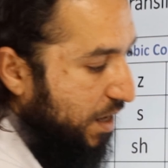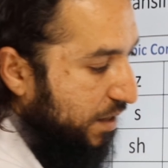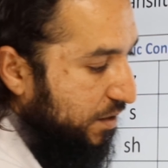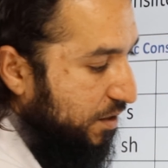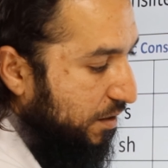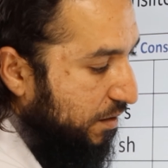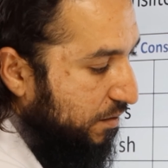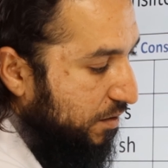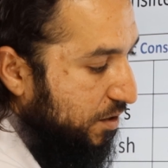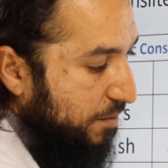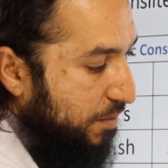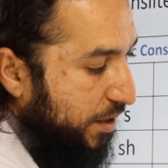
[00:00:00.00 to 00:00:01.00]
and then
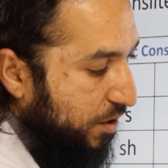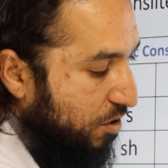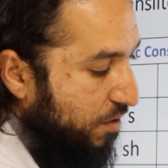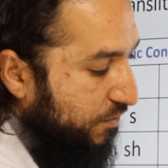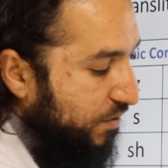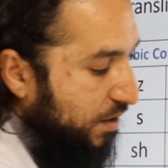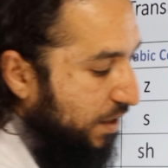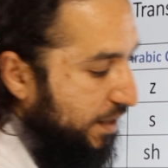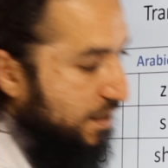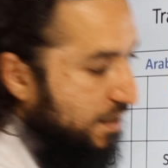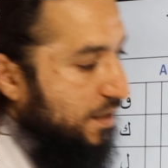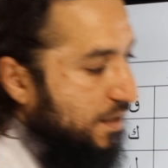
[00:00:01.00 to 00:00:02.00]
doubling of the
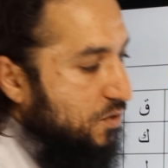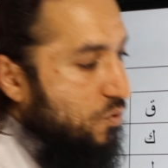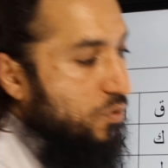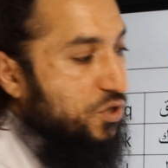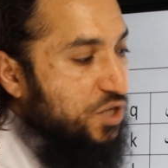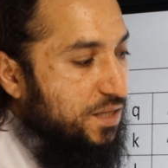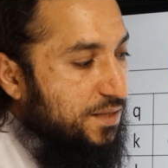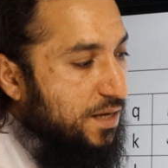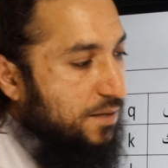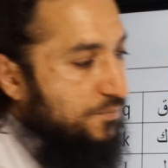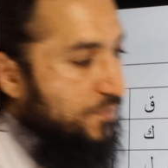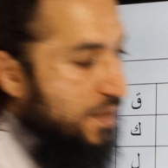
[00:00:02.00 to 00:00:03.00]
consonants called
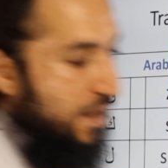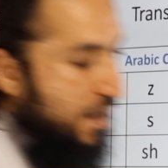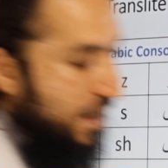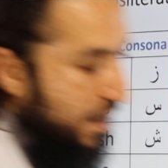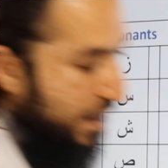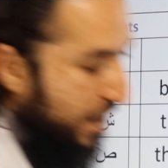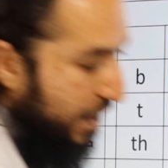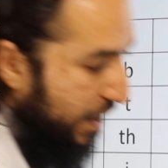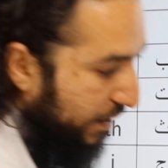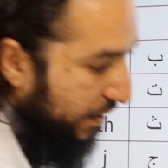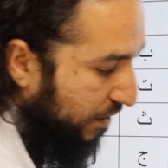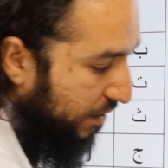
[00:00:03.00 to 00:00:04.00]
shadda,
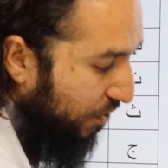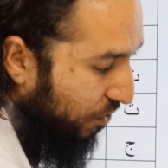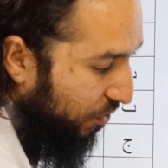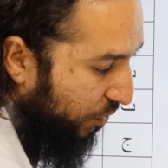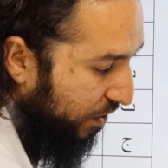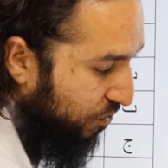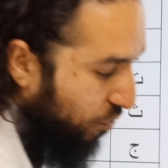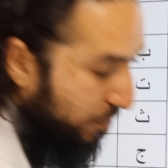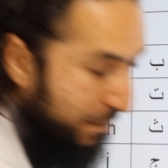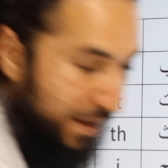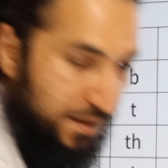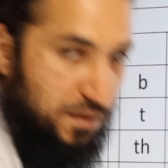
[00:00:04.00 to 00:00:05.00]
and the other one is called
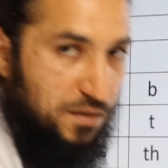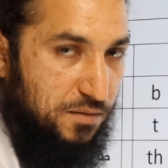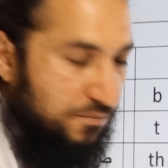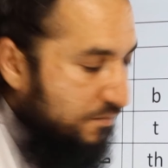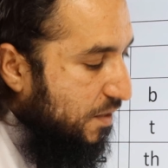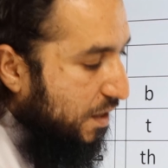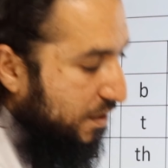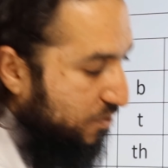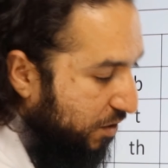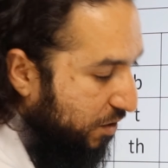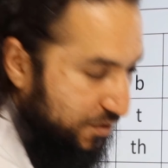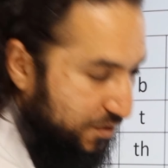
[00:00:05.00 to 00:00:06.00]
mad. It's
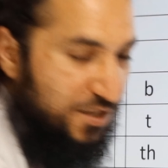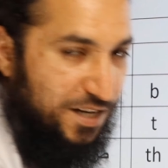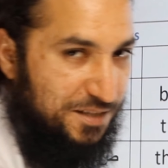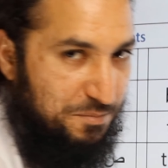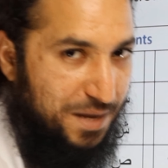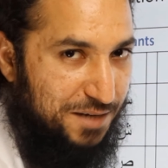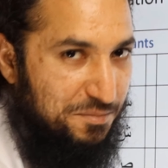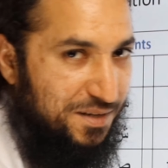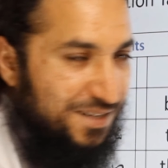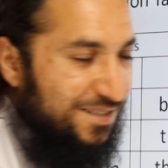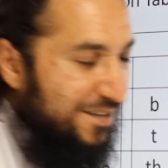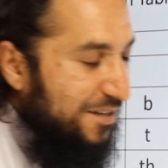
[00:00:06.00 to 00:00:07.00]
written as mad, but
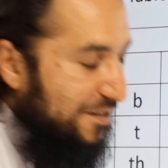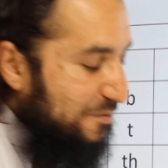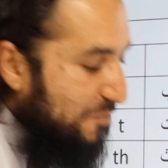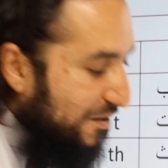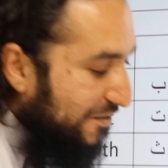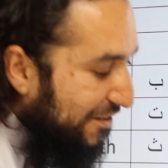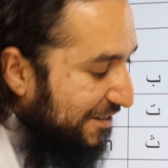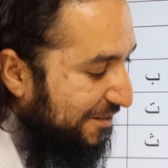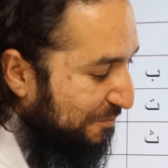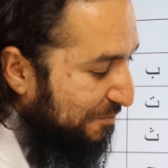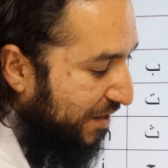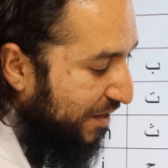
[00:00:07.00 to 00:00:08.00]
it is mad,
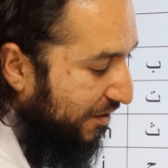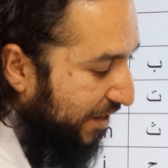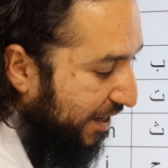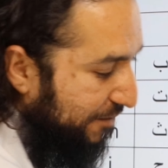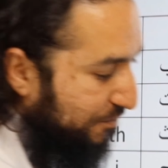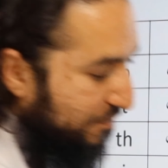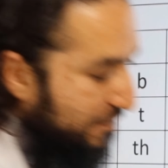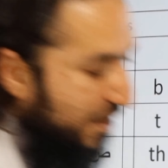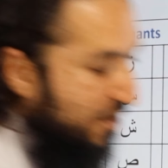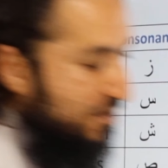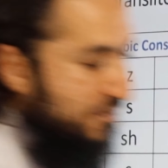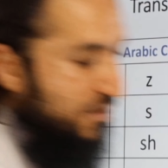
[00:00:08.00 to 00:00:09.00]
okay,
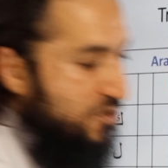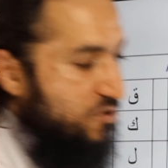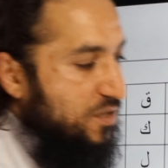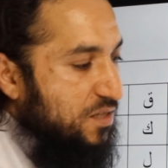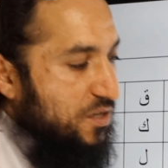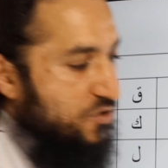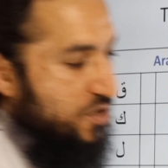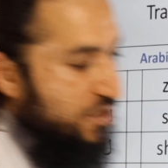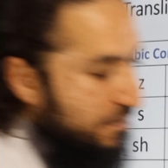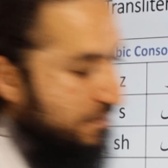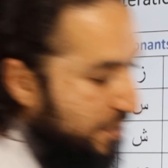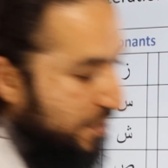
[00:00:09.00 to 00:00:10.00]
because of the
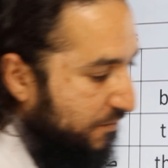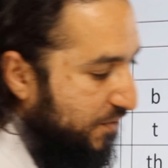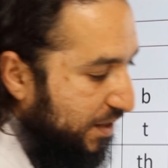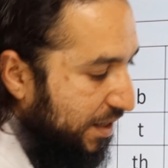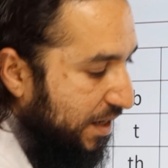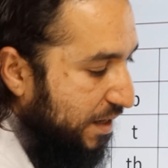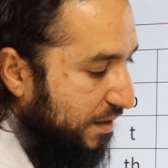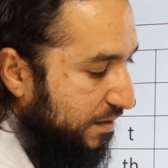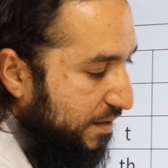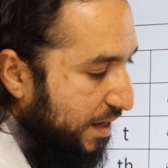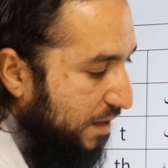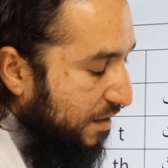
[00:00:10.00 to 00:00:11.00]
transliteration mim fatha
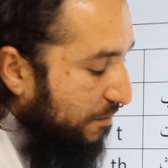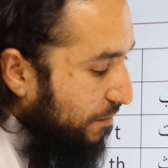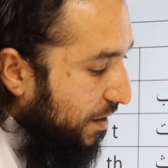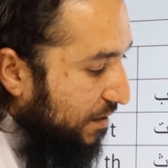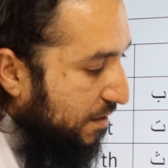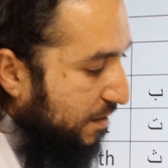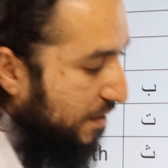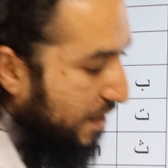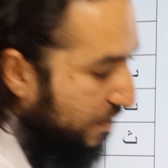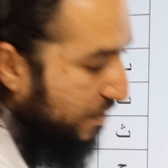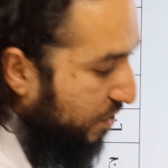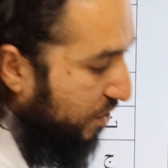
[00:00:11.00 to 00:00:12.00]
dal mad.
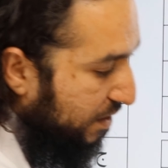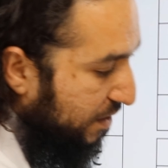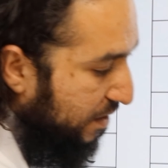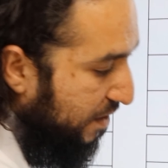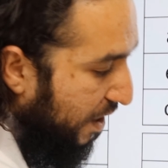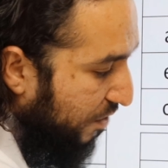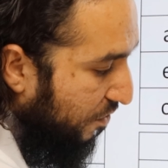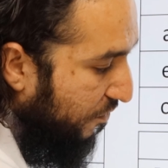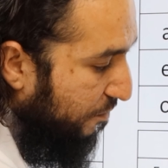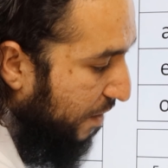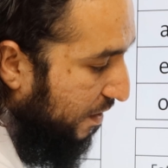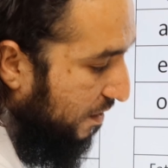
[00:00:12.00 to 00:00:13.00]
So this is the sign of
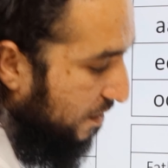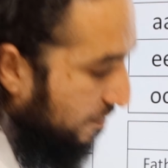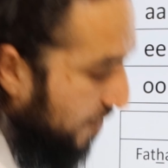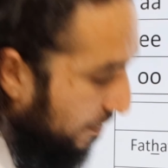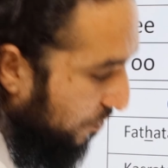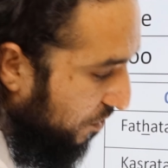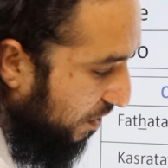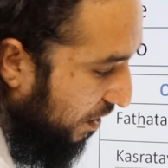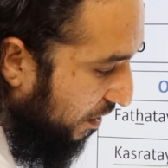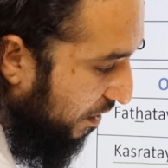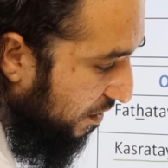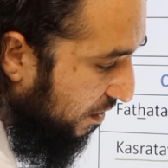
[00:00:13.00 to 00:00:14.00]
mad. Sometimes you see
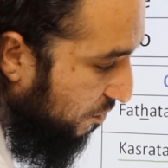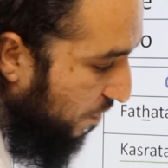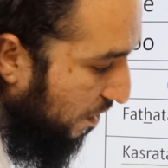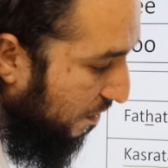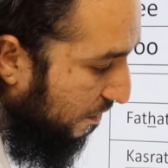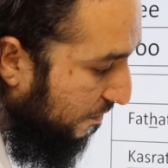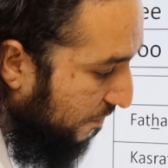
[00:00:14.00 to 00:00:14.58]
like this as well,